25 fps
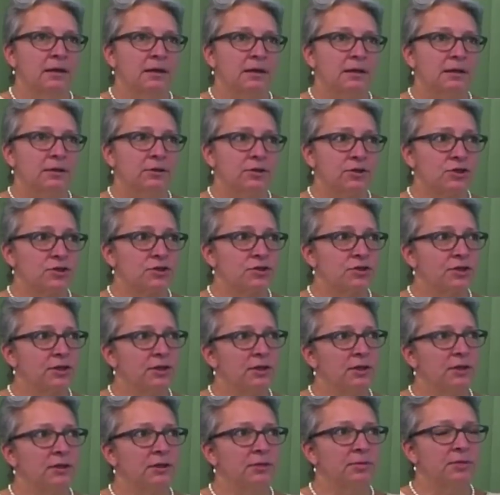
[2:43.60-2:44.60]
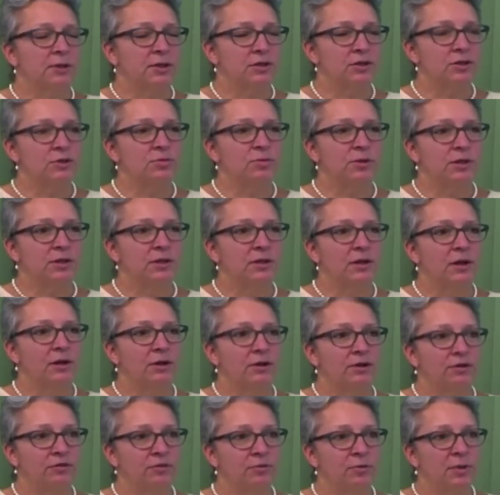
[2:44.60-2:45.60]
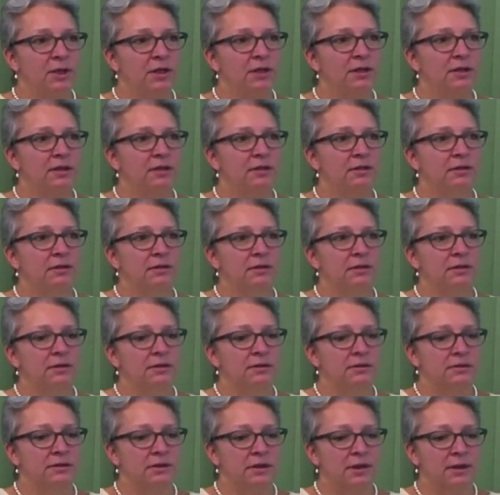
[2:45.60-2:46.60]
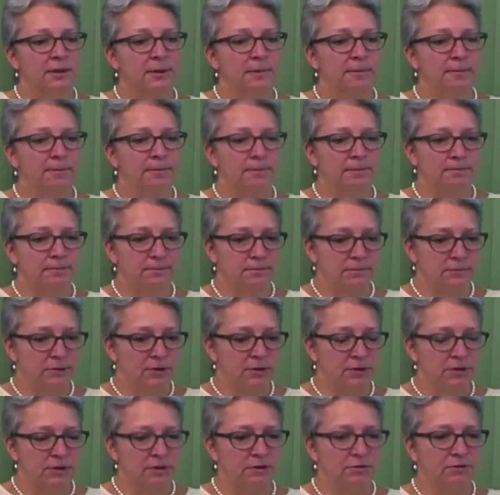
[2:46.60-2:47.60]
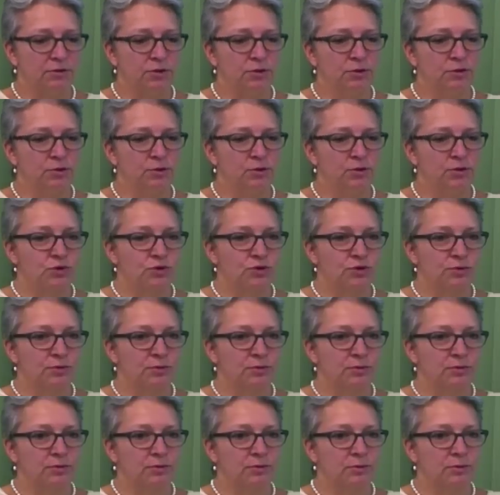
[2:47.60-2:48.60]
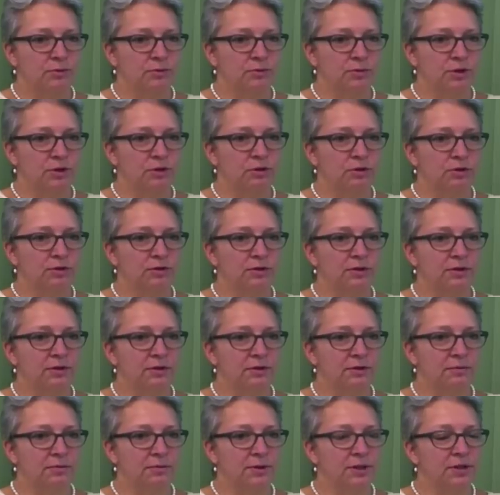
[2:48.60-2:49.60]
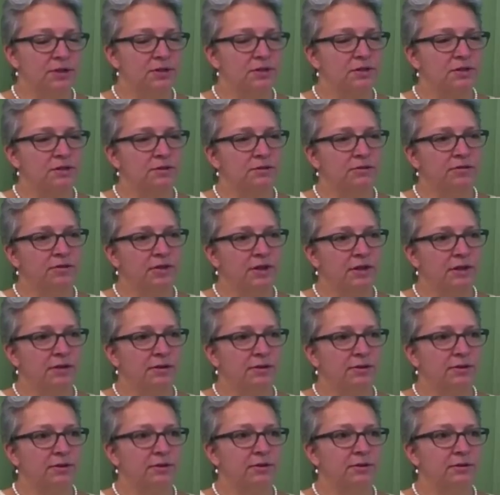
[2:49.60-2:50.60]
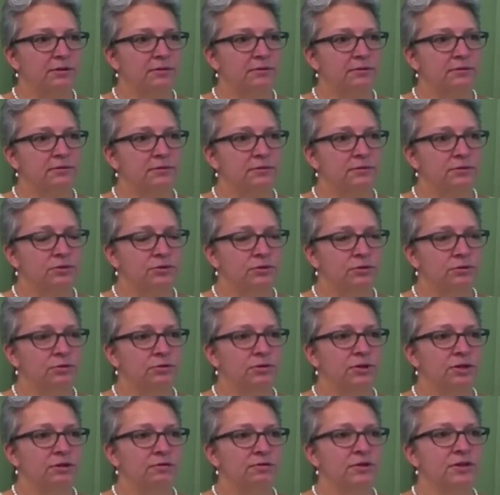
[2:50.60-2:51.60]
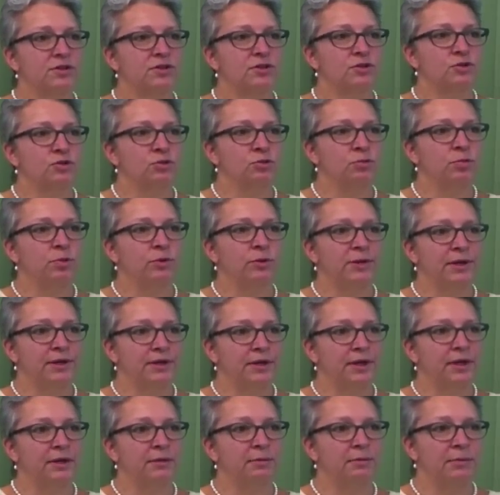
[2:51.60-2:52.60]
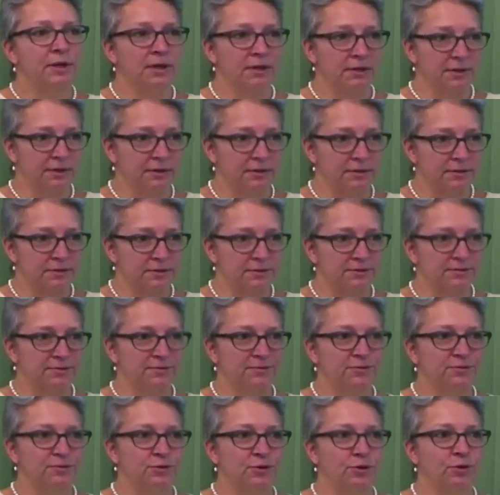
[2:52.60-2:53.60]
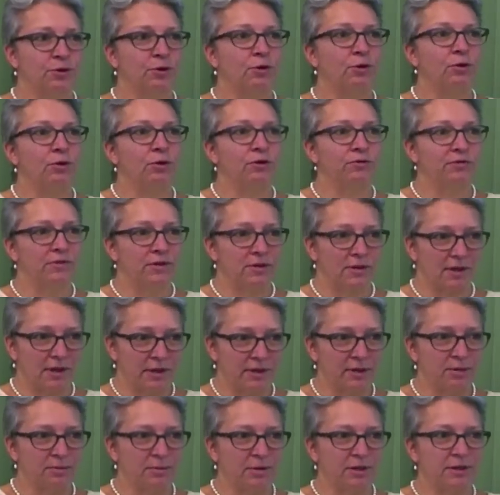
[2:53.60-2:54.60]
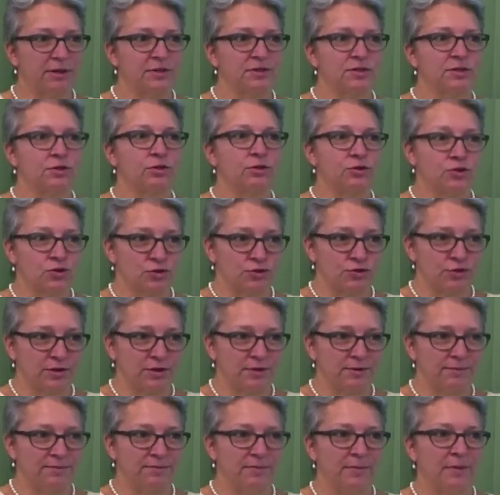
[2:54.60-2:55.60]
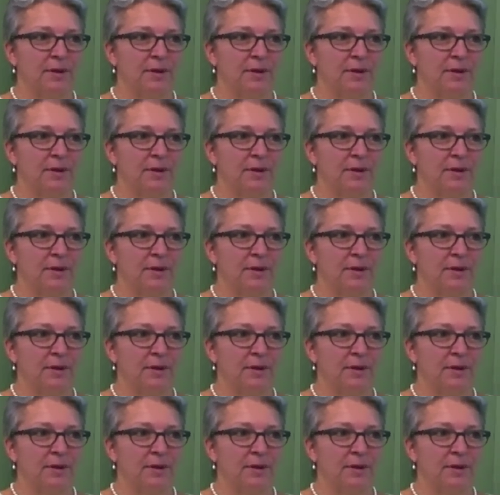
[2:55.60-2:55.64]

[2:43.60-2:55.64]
In Austria, because we did a lot of media and interviews, we got the Minister of Health to give us 2.8 million for all of the thalidomiders in Austria.